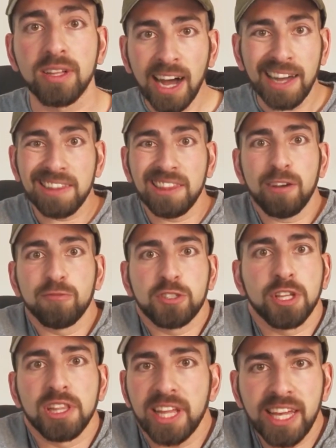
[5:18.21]
I'd love
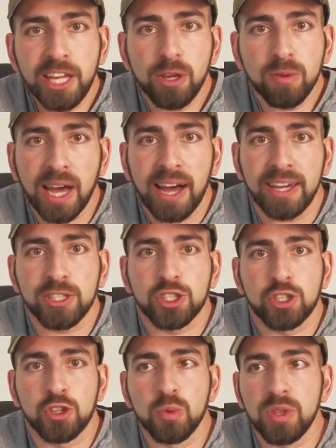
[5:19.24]
to link you guys
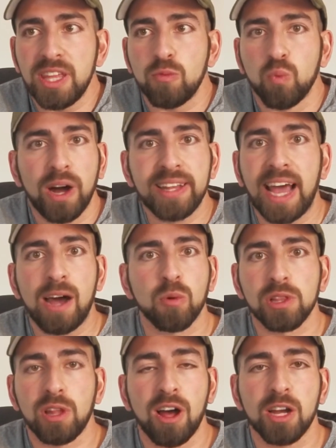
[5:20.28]
to the 1
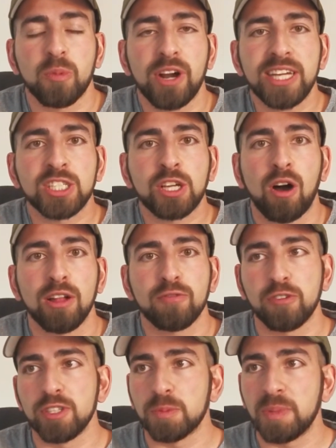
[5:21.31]
hour long press conference,